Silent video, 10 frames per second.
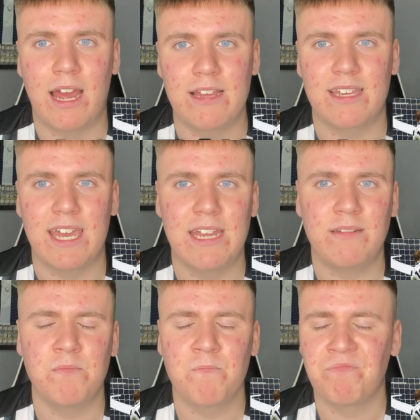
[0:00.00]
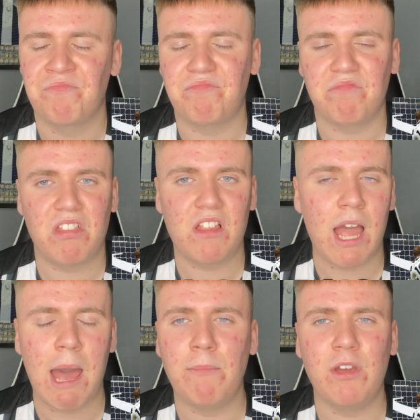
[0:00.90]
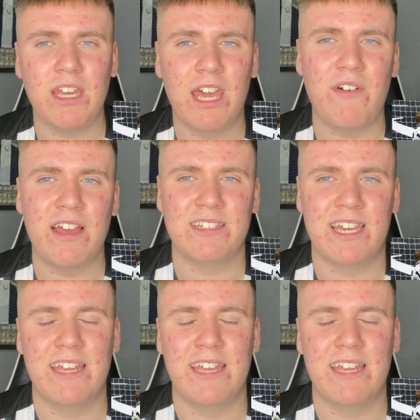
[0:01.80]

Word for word: in Isaac Hayden. I'm going to give Isaac